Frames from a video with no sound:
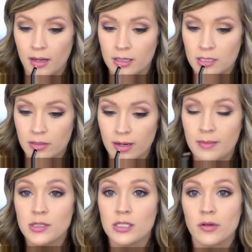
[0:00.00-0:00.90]
And so
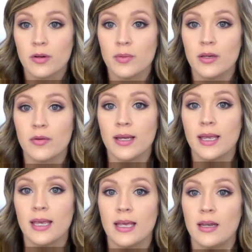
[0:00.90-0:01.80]
I'm just going to be going
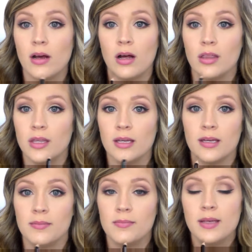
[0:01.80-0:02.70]
in on
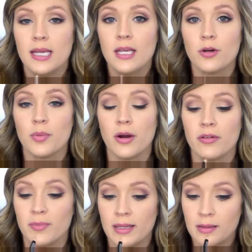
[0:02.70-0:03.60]
the inner part
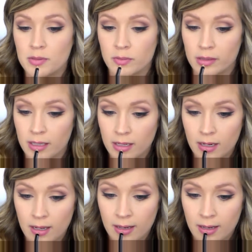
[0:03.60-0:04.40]
of my lips with it.